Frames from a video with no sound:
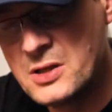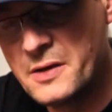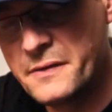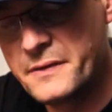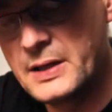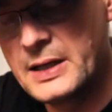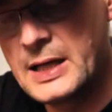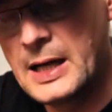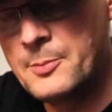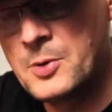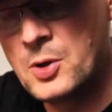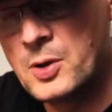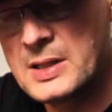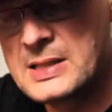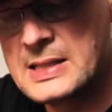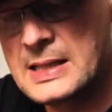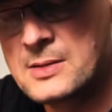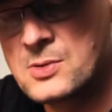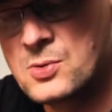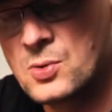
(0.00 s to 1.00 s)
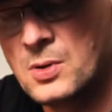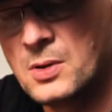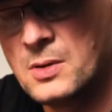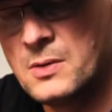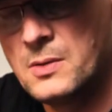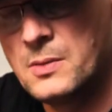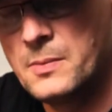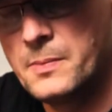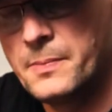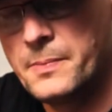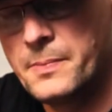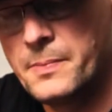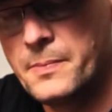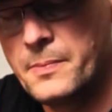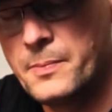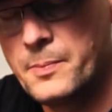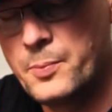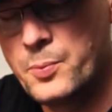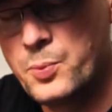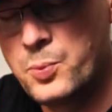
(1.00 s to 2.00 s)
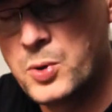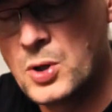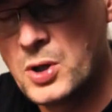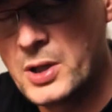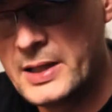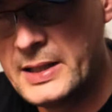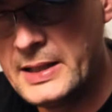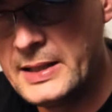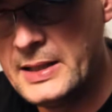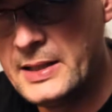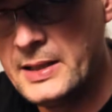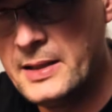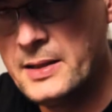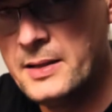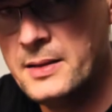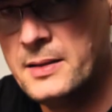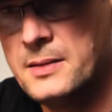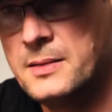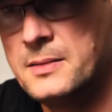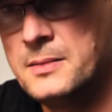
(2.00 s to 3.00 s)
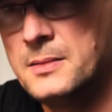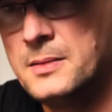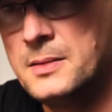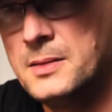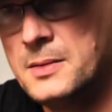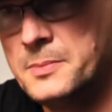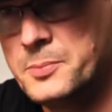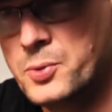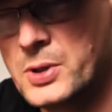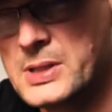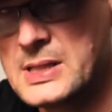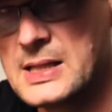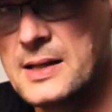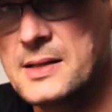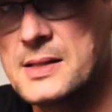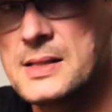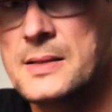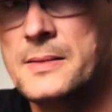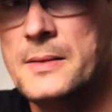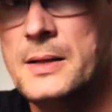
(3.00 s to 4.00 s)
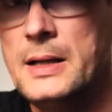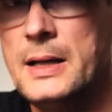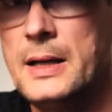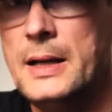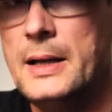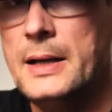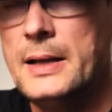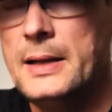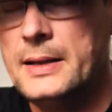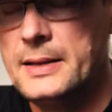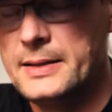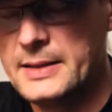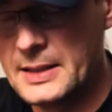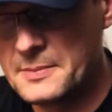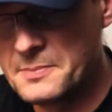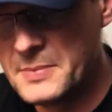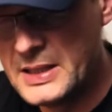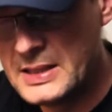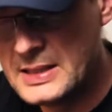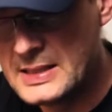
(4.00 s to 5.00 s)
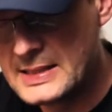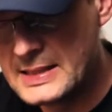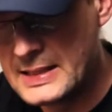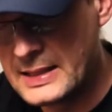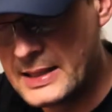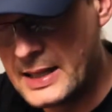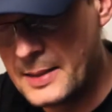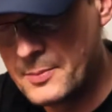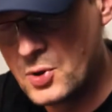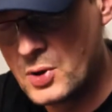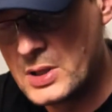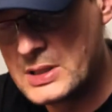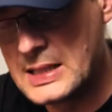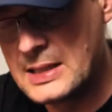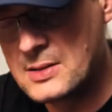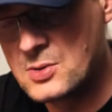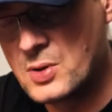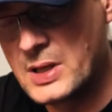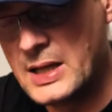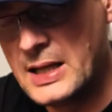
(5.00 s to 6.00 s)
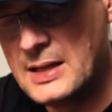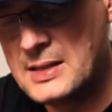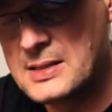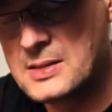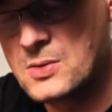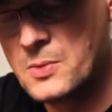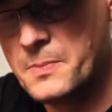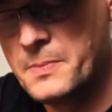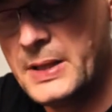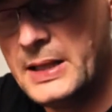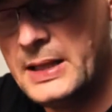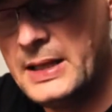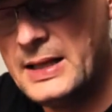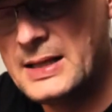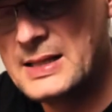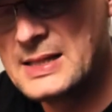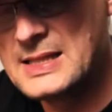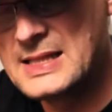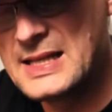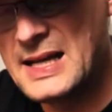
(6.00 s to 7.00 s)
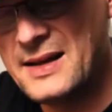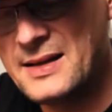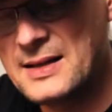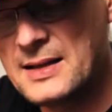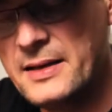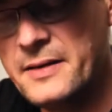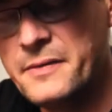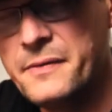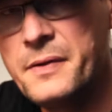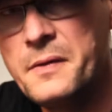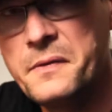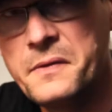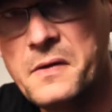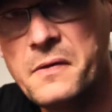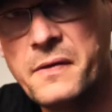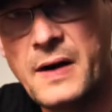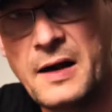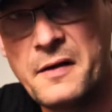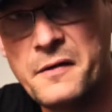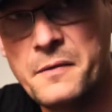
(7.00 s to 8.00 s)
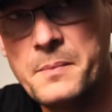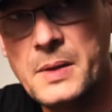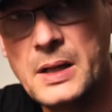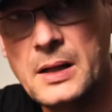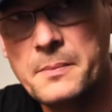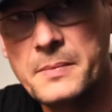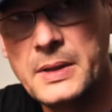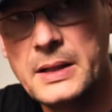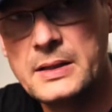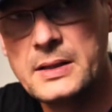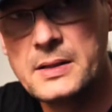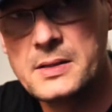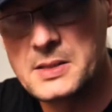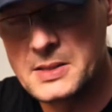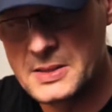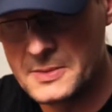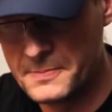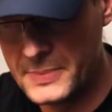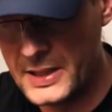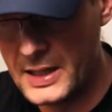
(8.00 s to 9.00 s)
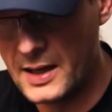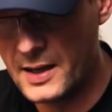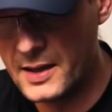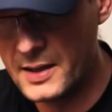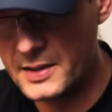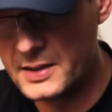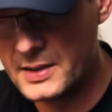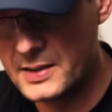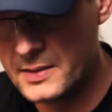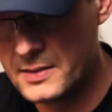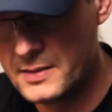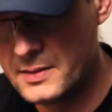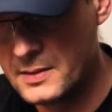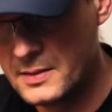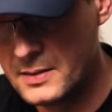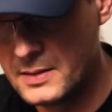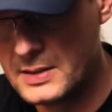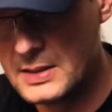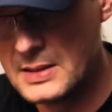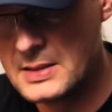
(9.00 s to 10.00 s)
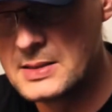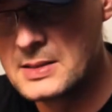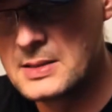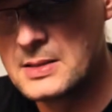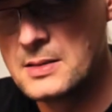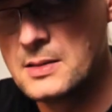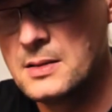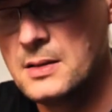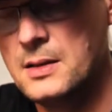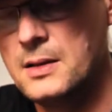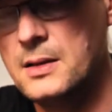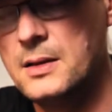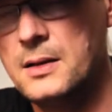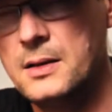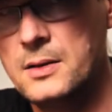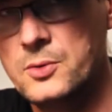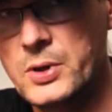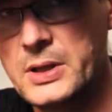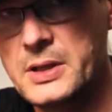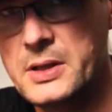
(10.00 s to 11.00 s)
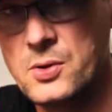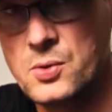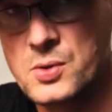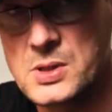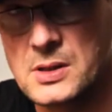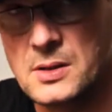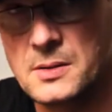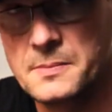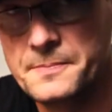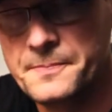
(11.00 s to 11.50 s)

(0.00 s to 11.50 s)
of the camera sensor pretty precise. That means the camera sensor has to be exactly 55 millimeters behind this reducer.